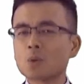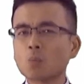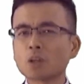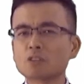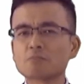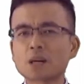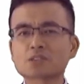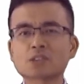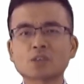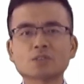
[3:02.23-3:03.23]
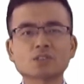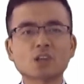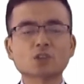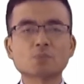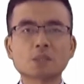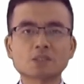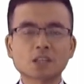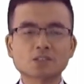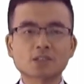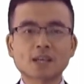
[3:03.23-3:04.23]
when one of my students
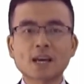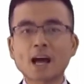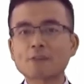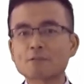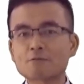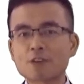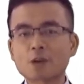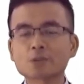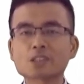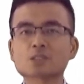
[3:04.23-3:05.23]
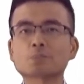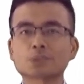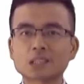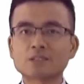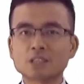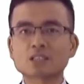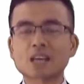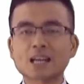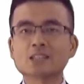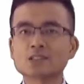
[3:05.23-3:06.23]
admitted having failed his previous
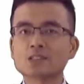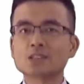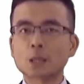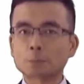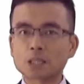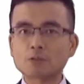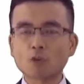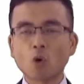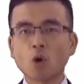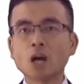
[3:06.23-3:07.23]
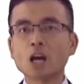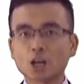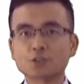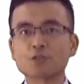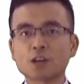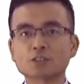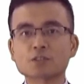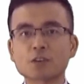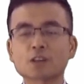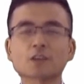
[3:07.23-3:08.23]
ACCA P4
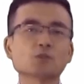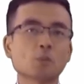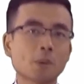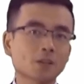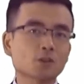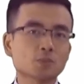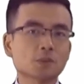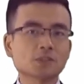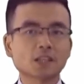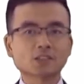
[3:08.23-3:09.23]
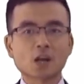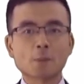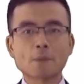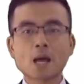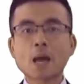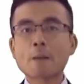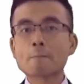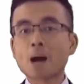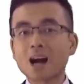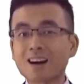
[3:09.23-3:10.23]
Advanced Financial Management exam,
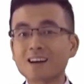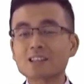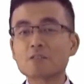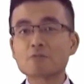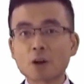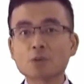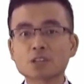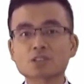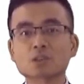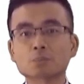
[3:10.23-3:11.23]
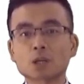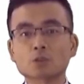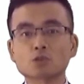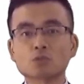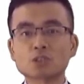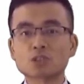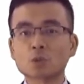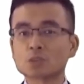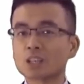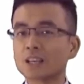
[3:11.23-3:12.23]
my highly focused approach
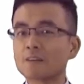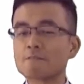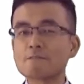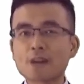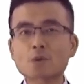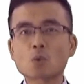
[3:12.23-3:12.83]
resulted in a very